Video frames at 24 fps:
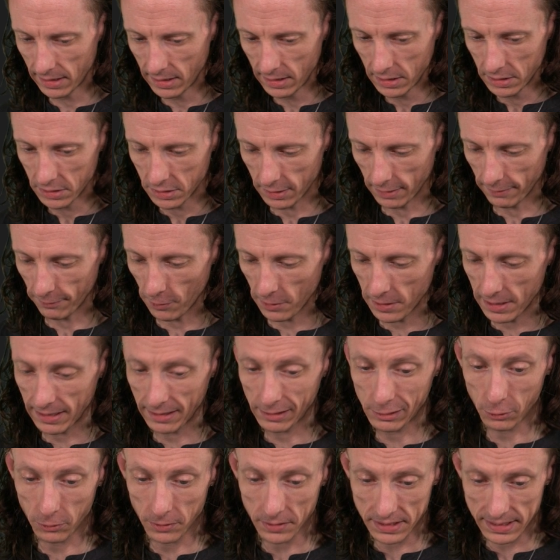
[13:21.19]
So they've already
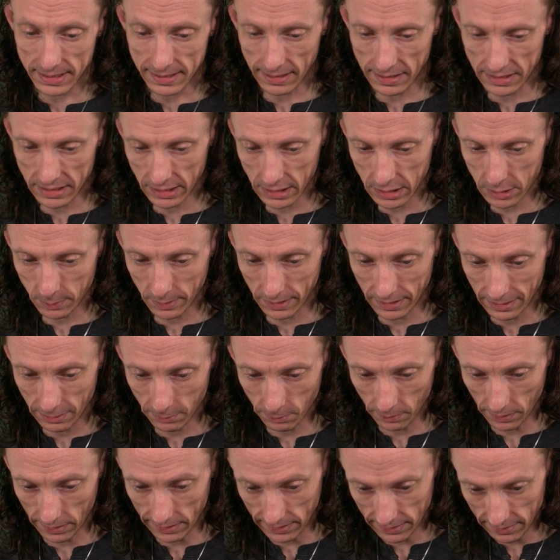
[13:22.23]
included SCSI, so we can get
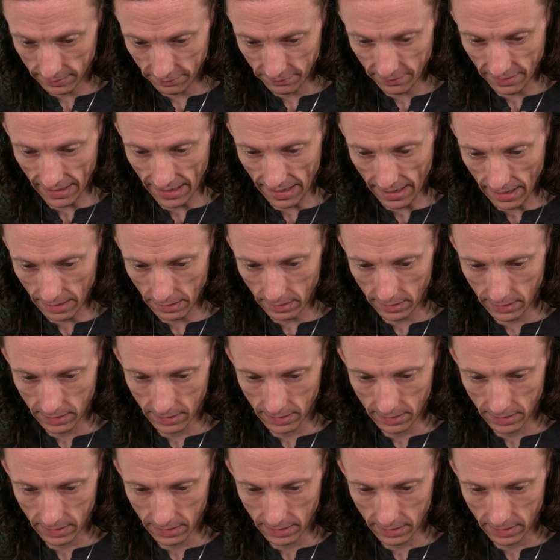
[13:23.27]
rid of that.